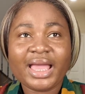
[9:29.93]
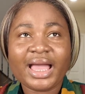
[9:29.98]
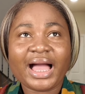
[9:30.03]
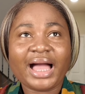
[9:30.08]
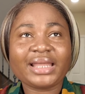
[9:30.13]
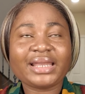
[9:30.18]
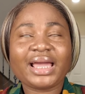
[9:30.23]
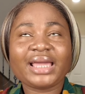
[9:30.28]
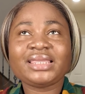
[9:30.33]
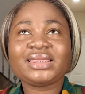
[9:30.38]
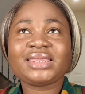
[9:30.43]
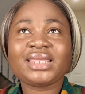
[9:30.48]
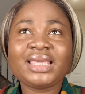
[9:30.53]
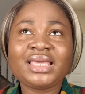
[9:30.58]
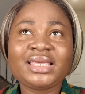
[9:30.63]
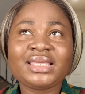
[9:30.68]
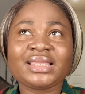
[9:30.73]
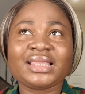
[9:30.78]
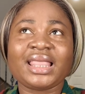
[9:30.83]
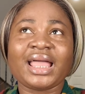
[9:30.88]
And I
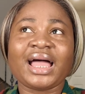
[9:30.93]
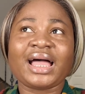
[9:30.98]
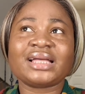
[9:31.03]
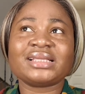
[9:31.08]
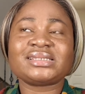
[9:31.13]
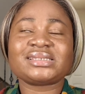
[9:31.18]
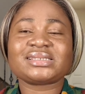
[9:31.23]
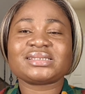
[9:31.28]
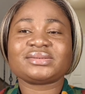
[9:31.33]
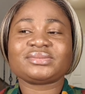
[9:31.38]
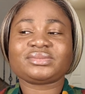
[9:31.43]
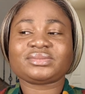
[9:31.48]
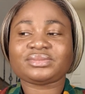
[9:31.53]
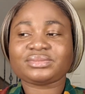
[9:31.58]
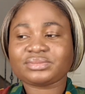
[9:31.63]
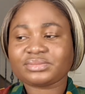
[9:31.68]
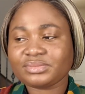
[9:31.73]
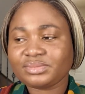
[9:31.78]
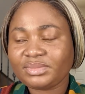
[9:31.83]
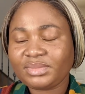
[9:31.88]
think that,
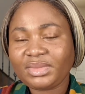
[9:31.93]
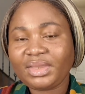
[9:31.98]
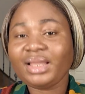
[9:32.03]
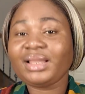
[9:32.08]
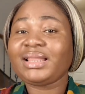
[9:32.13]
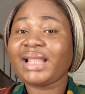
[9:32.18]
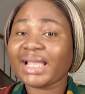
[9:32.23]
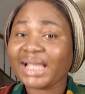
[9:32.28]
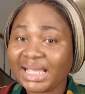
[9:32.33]
like